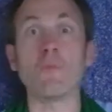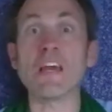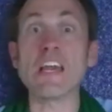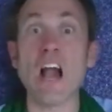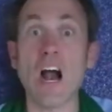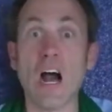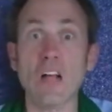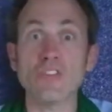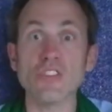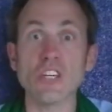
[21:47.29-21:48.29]
he
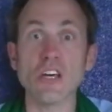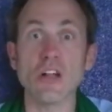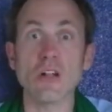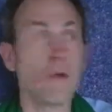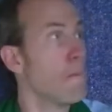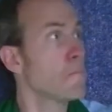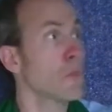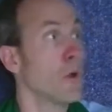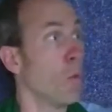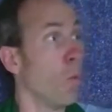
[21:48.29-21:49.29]
asked the girl.
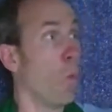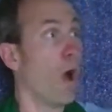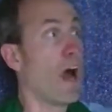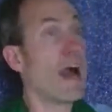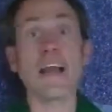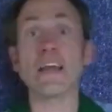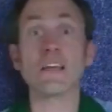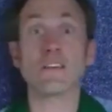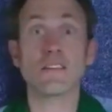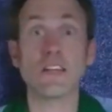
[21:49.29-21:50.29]
"Why,"
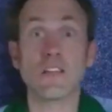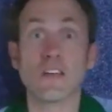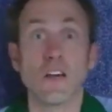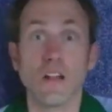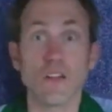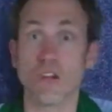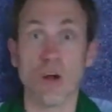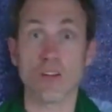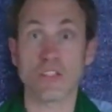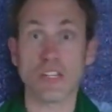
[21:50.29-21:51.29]
said the girl as
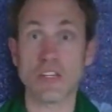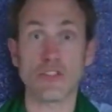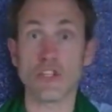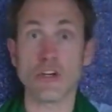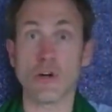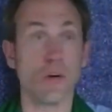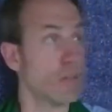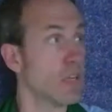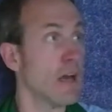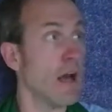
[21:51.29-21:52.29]
honestly as she
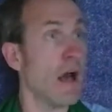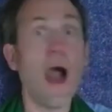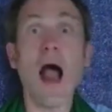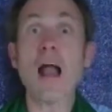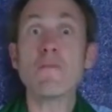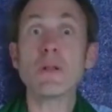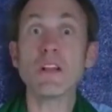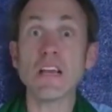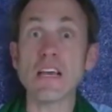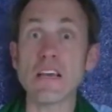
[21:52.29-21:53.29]
could, "I
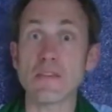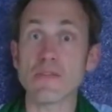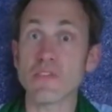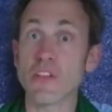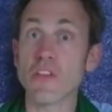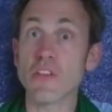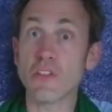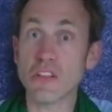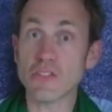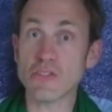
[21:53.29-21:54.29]
believe that
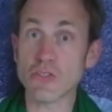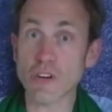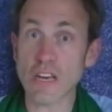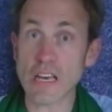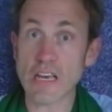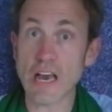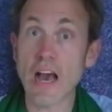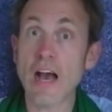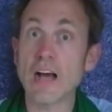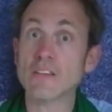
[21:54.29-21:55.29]
this tree
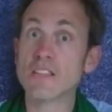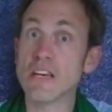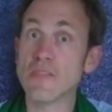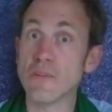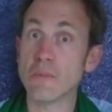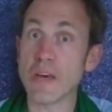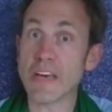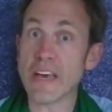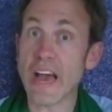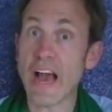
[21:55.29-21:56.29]
has given
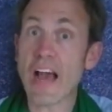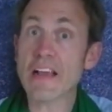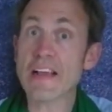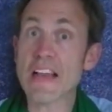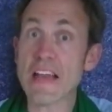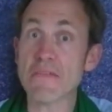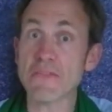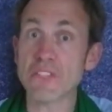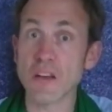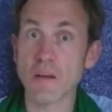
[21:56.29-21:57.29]
me a
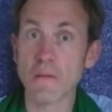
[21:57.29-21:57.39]
gift."